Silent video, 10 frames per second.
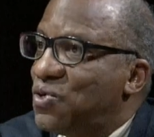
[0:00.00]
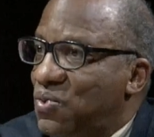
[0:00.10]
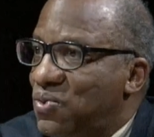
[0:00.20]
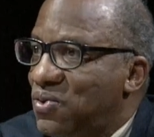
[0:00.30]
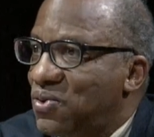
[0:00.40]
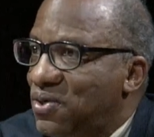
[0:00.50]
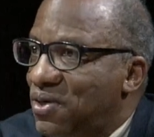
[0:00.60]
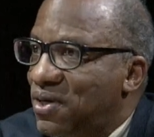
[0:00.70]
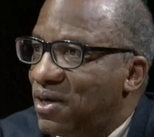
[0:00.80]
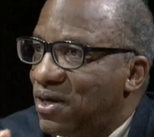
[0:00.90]
do.
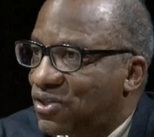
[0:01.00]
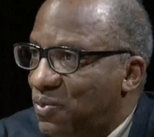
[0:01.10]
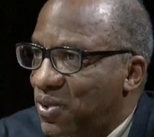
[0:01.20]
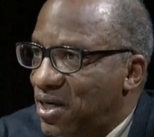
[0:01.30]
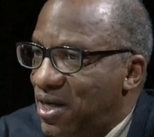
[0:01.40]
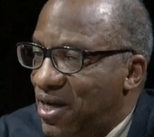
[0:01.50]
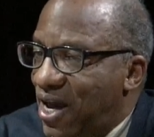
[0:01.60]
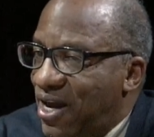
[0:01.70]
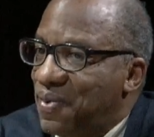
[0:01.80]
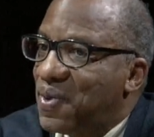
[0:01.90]
Mm-hmm. Summer league
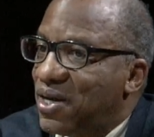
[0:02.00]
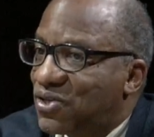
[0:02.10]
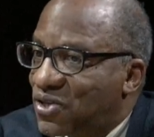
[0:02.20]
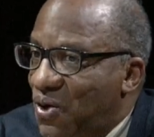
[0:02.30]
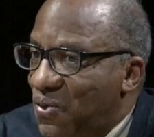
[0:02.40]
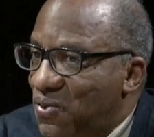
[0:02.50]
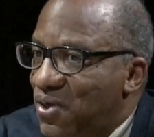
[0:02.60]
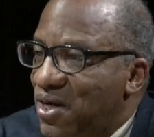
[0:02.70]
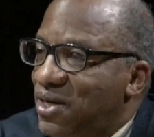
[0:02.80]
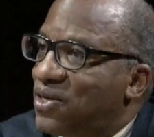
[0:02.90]
game. And so
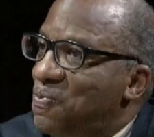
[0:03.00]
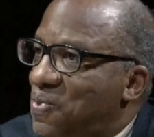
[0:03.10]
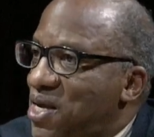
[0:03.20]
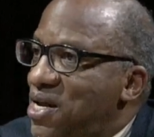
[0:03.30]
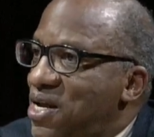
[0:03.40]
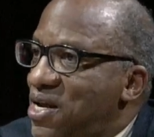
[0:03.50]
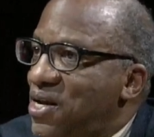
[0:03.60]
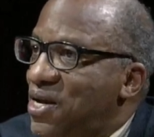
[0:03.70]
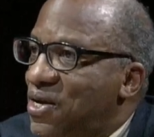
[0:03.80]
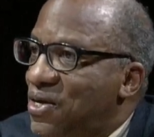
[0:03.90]
to be